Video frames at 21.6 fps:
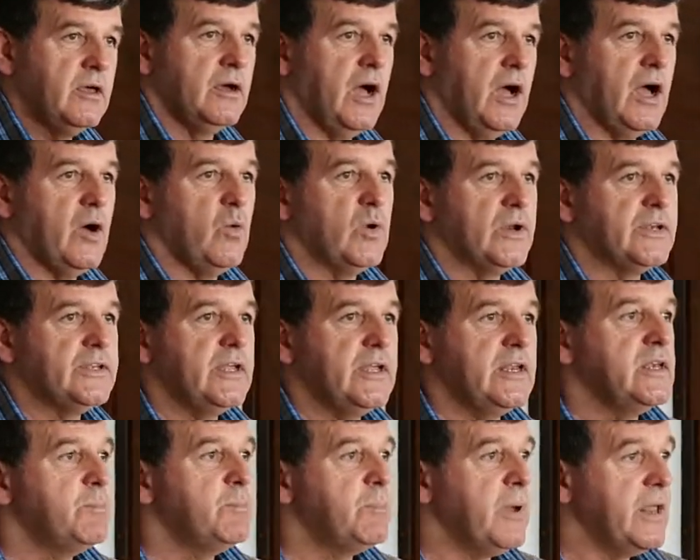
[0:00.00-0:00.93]
I want
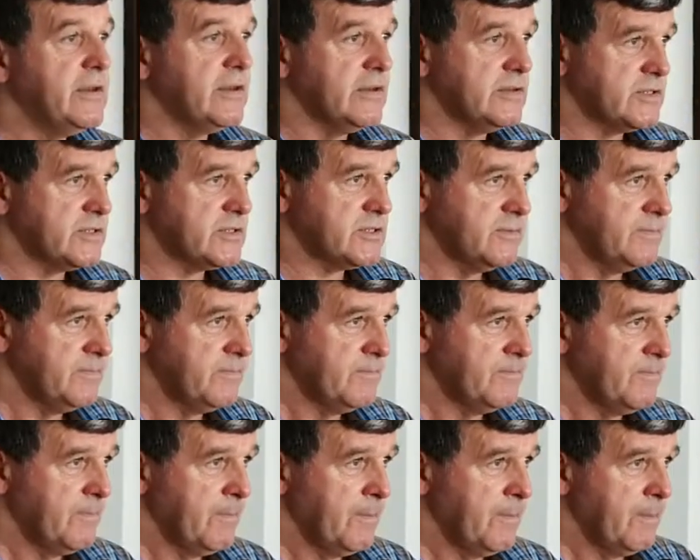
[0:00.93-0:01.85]
independence.
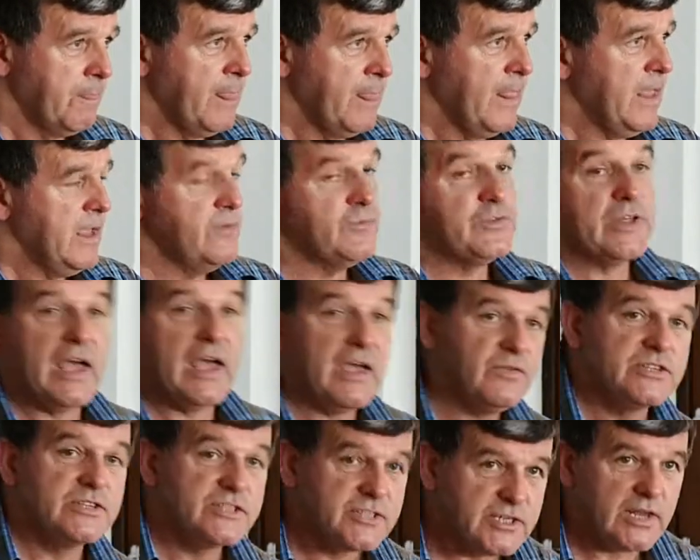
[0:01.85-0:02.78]
If they
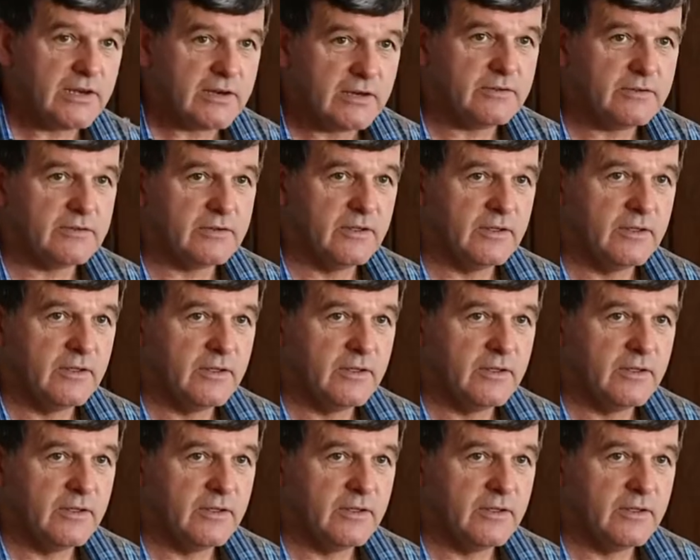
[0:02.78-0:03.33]
haven't said it,